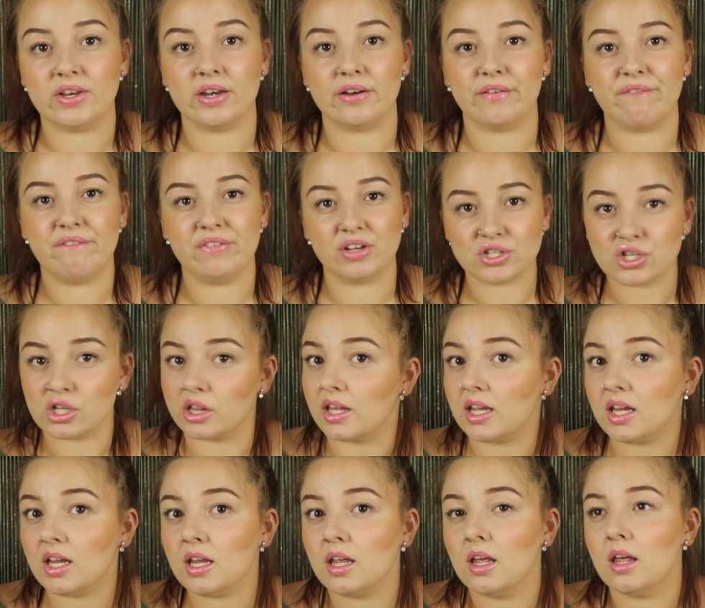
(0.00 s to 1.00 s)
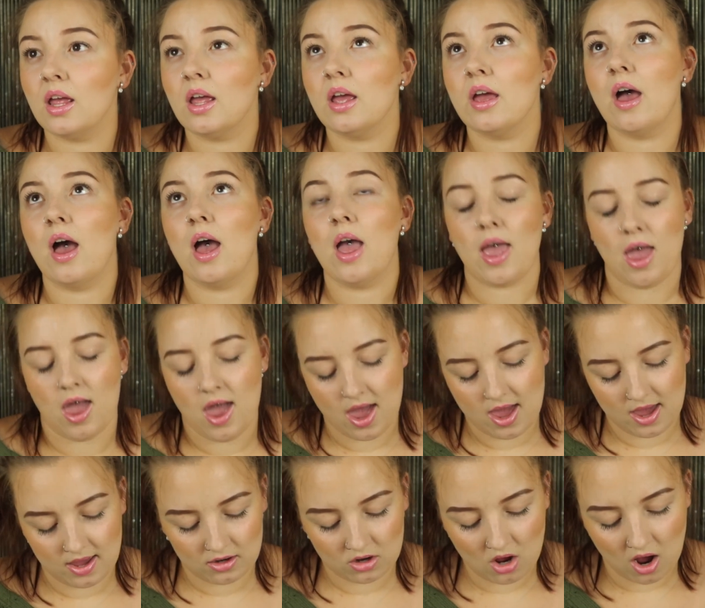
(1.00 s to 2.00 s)
in officially,
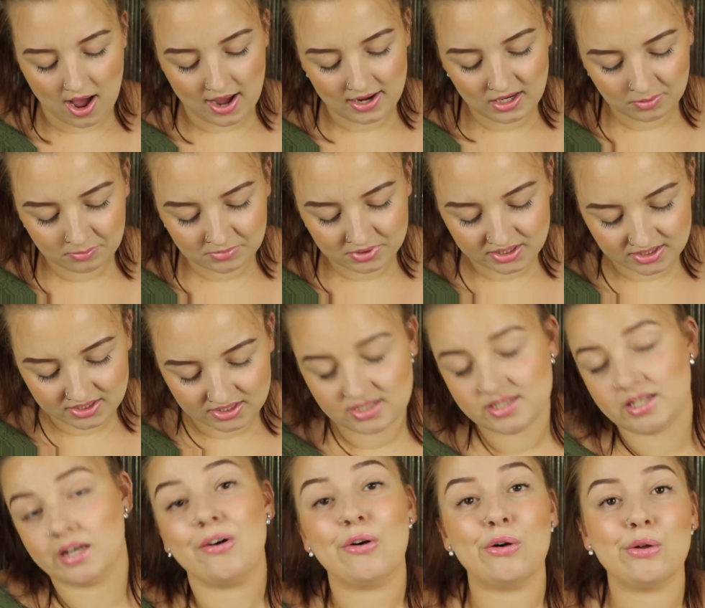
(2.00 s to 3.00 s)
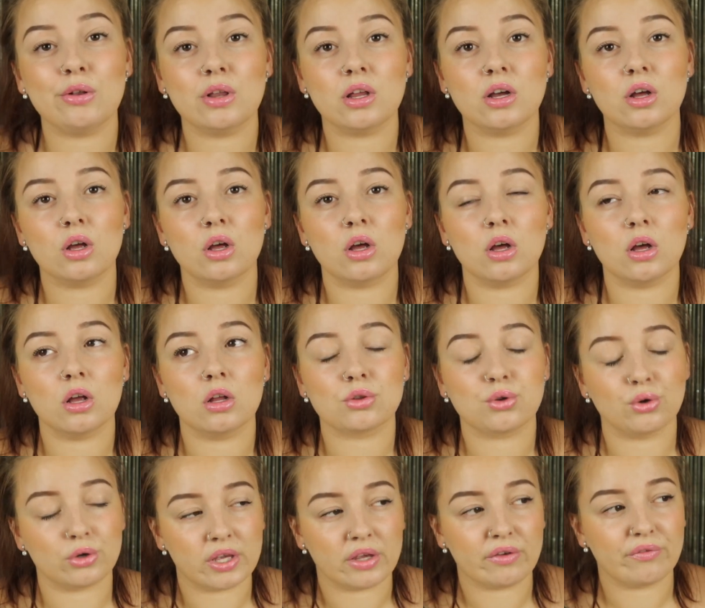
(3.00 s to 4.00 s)
and I am still
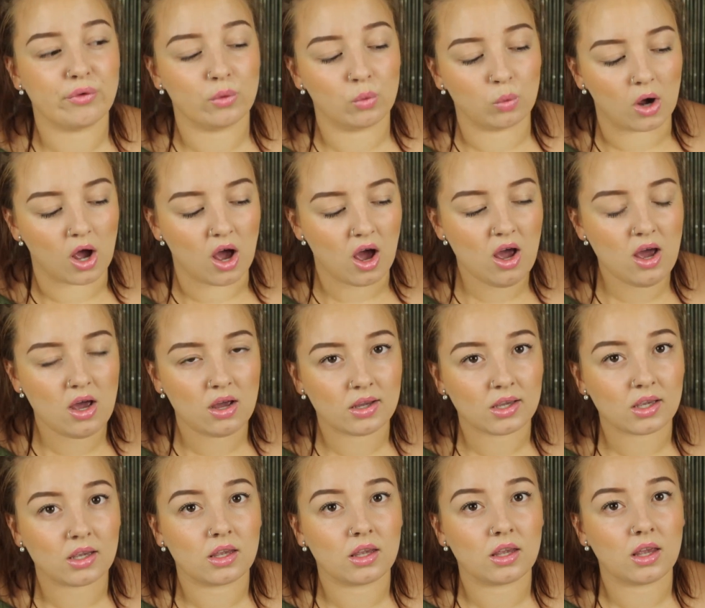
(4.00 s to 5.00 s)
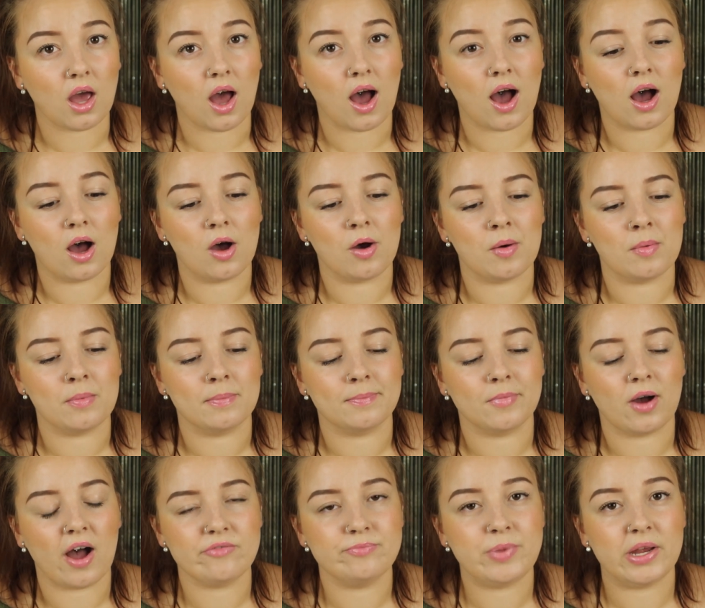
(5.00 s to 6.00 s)
looking for work.
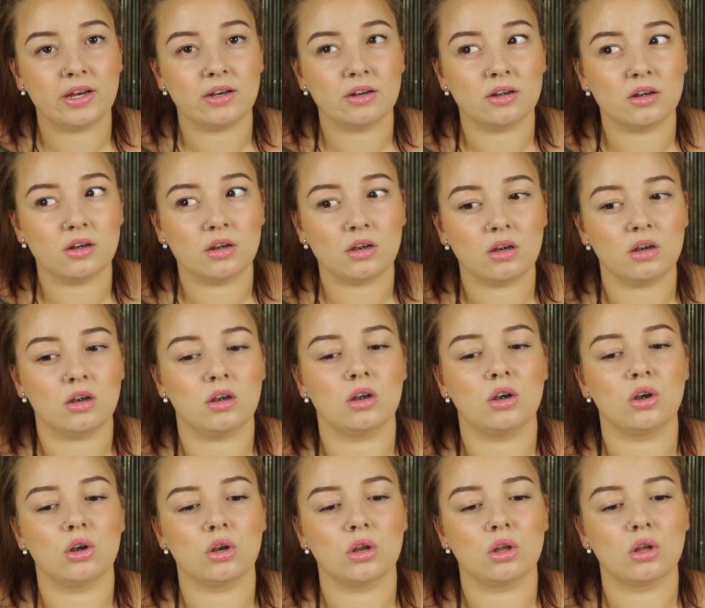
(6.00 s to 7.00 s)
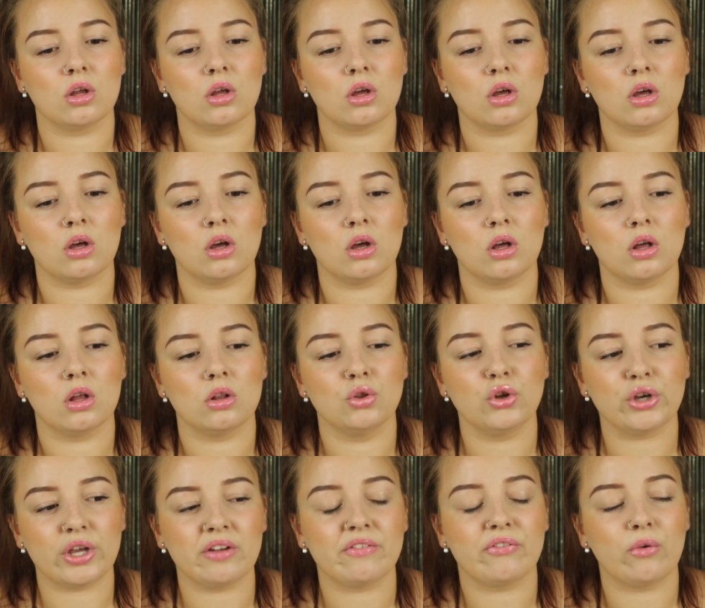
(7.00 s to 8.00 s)
I've been
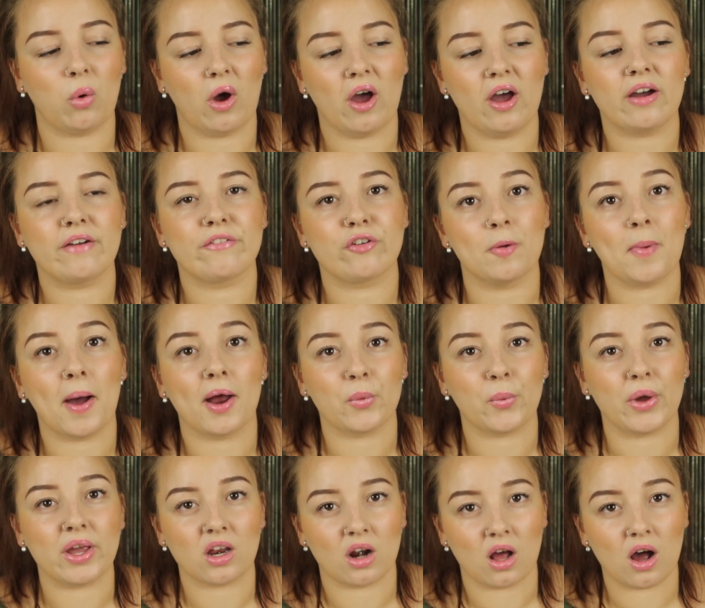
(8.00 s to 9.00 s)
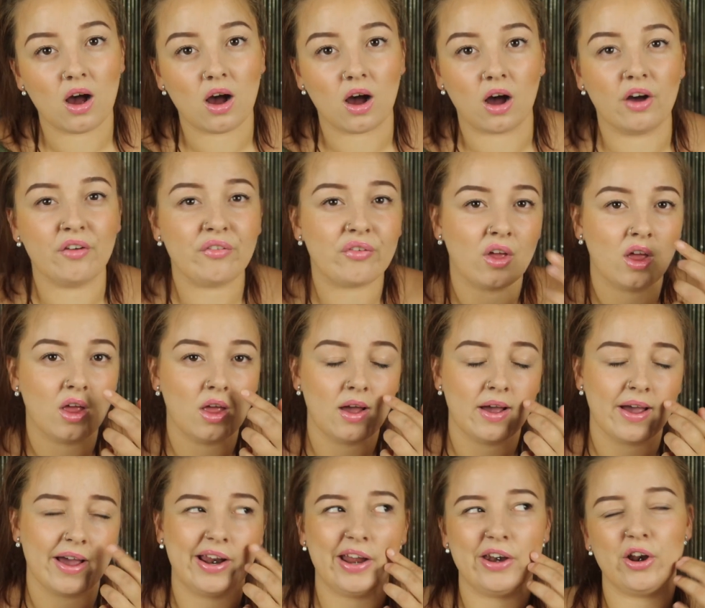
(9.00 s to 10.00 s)
looking for work for about a week and a half,
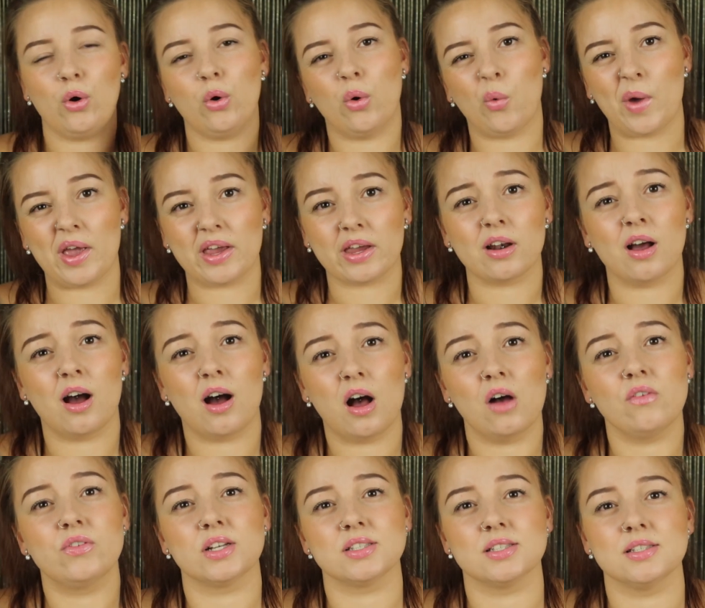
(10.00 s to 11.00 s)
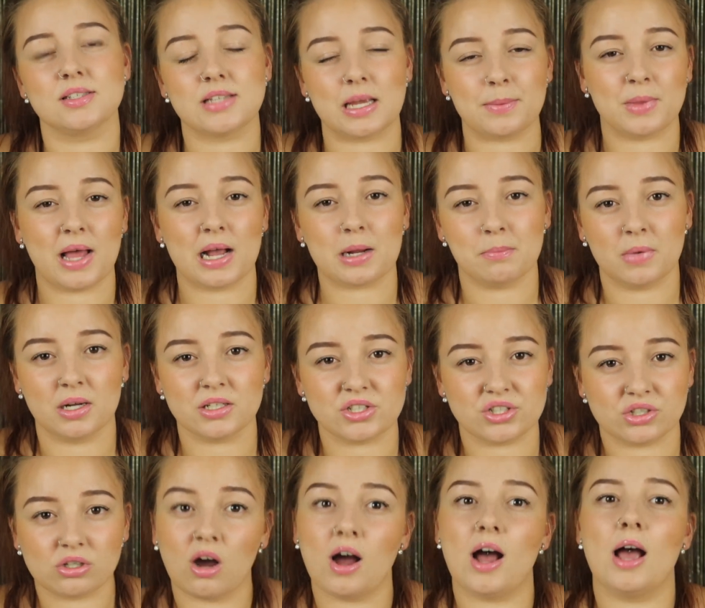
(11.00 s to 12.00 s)
and I know a week and a half doesn't seem like much
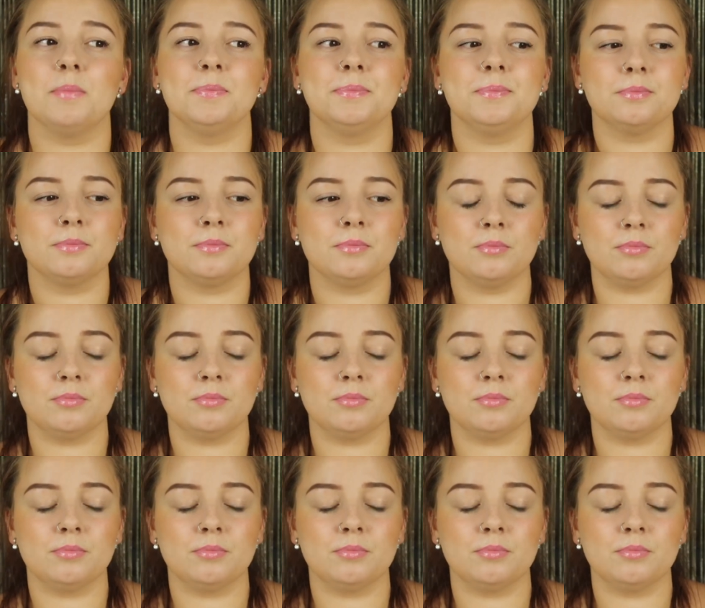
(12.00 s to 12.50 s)
time,